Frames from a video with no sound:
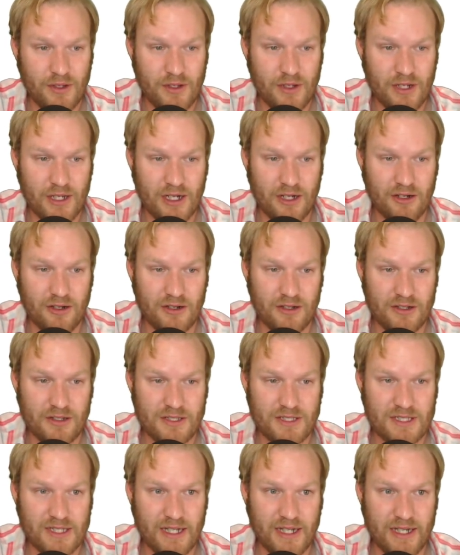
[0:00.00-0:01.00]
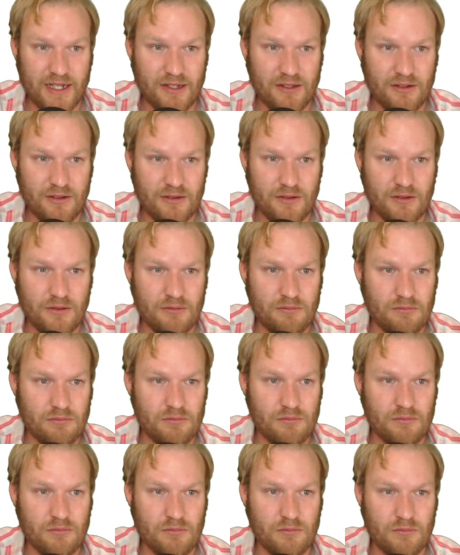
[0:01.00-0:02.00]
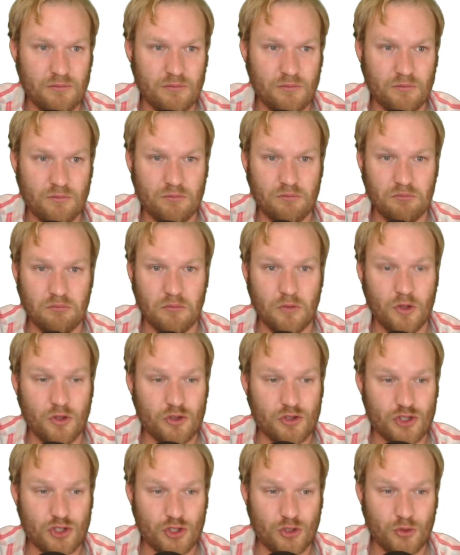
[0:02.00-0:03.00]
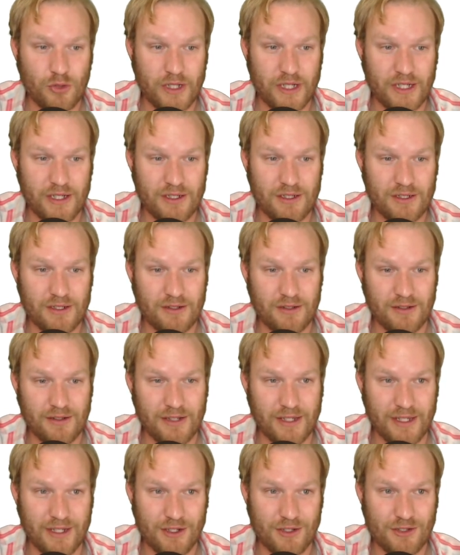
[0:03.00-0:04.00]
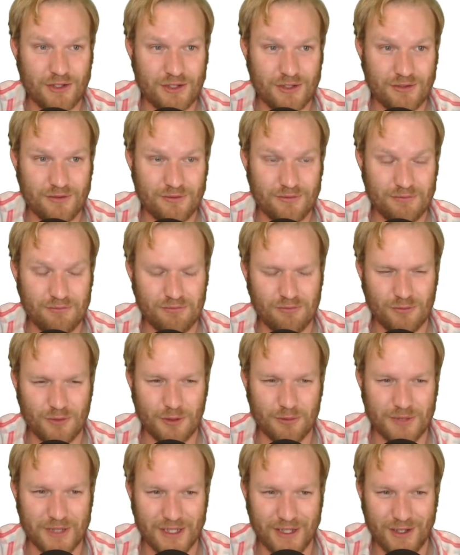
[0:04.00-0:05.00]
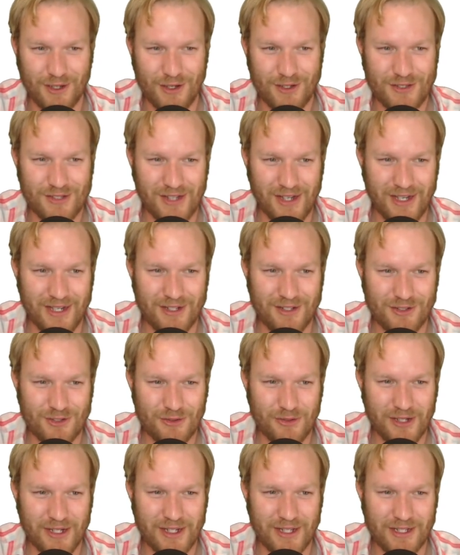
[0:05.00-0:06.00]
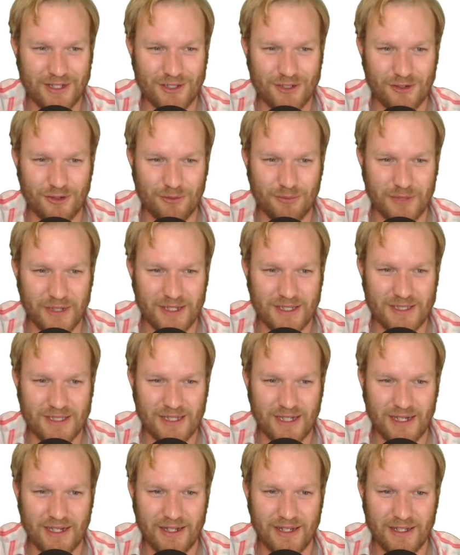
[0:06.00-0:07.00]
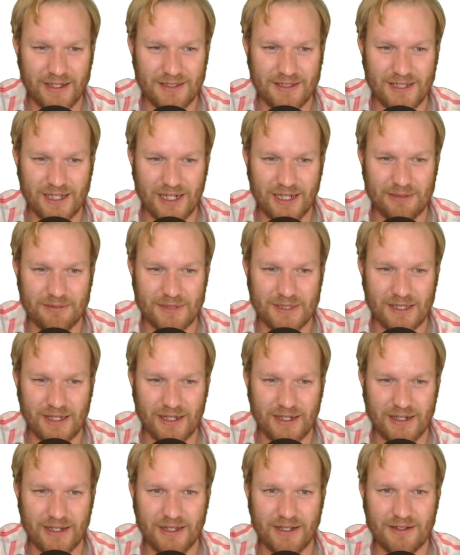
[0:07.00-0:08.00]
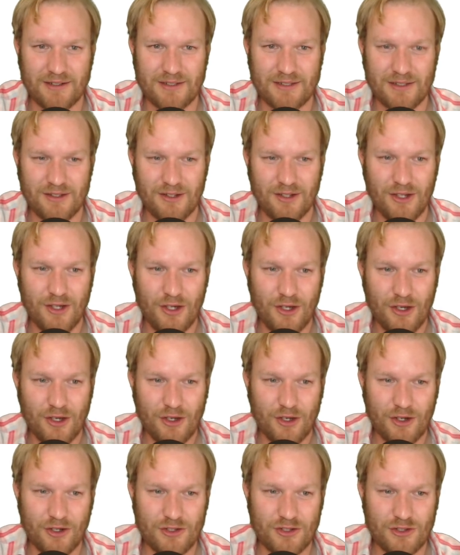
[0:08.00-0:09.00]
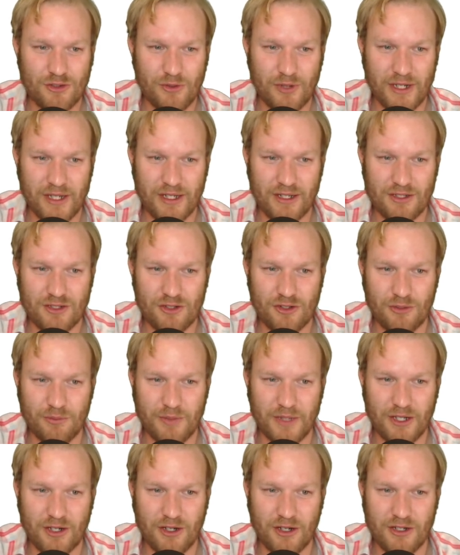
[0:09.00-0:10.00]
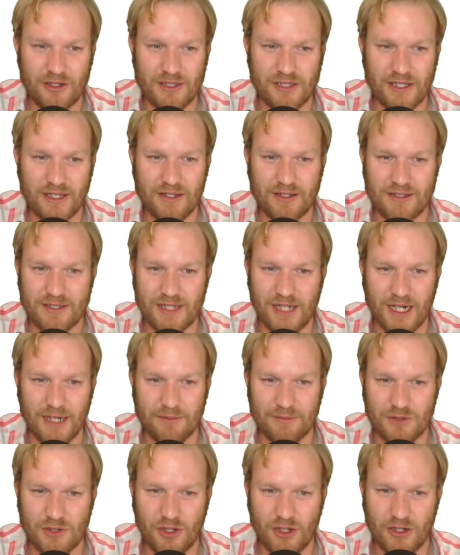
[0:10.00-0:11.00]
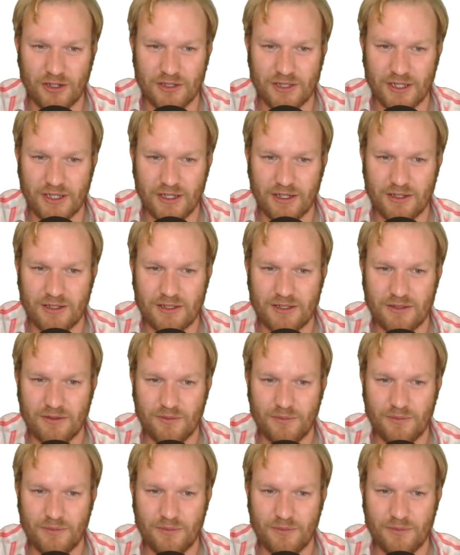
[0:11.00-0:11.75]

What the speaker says: Now, sine squared x, sine squared x could be sine x times sine x. Cos squared x could be cos x times cos x.